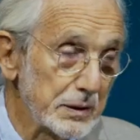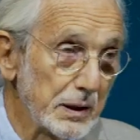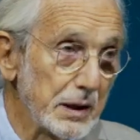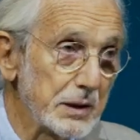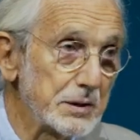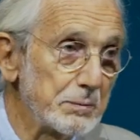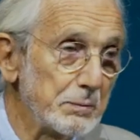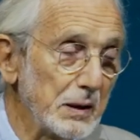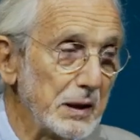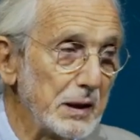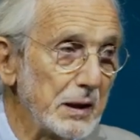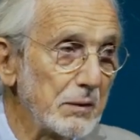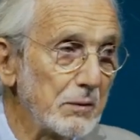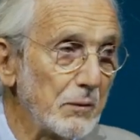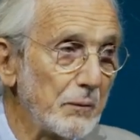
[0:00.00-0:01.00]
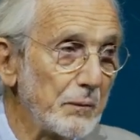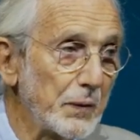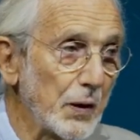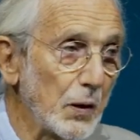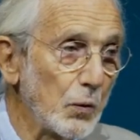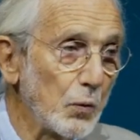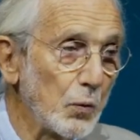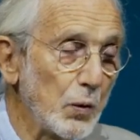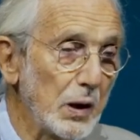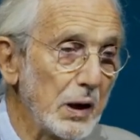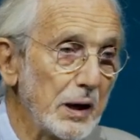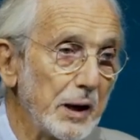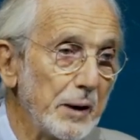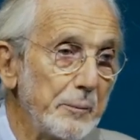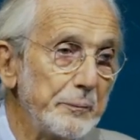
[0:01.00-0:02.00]
this building,
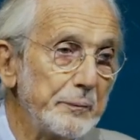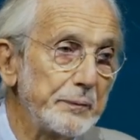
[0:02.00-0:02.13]
will